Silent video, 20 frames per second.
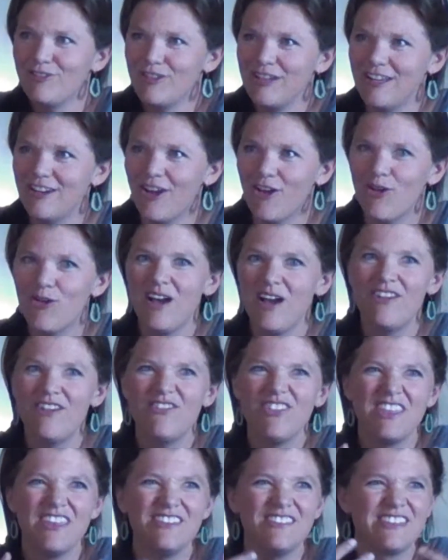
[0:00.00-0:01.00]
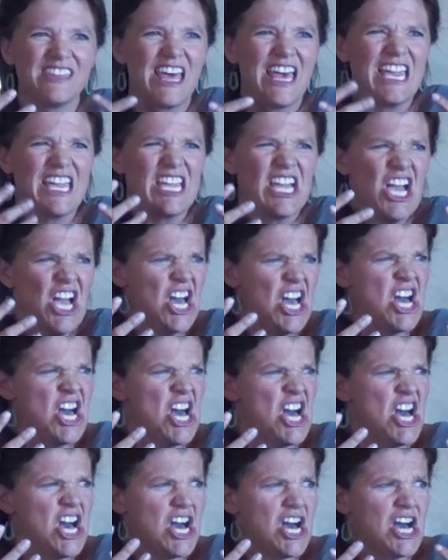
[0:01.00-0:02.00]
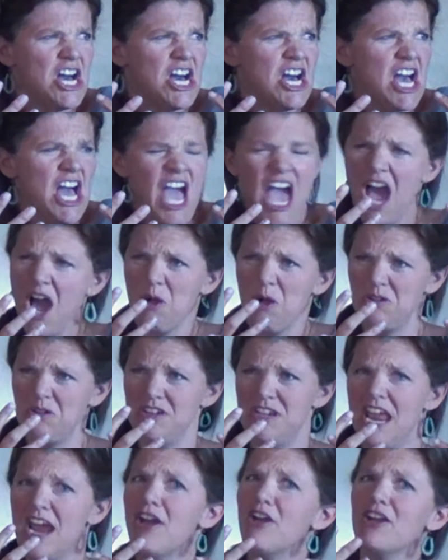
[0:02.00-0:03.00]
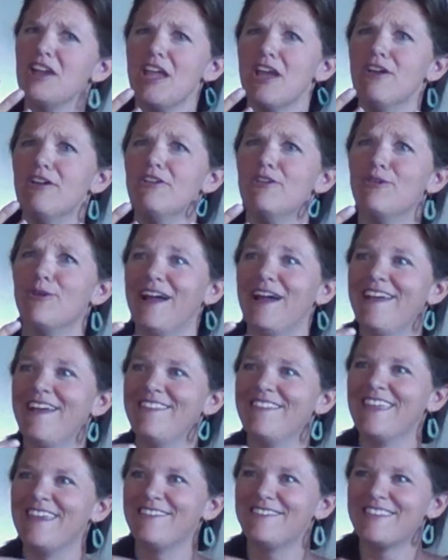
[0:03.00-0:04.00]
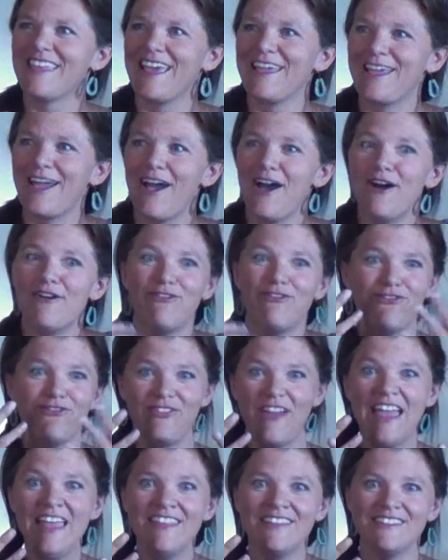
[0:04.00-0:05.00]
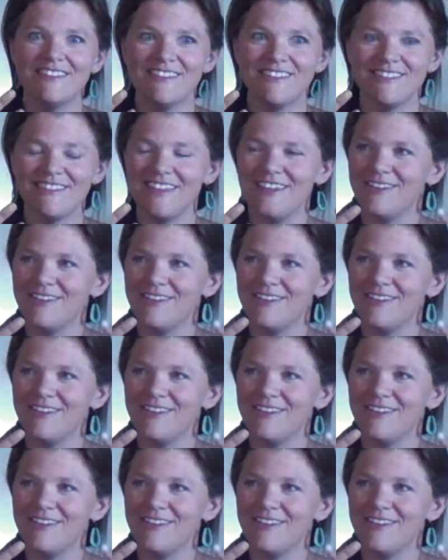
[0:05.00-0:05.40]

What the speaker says: you know, of this like, how dare you, and this like offense,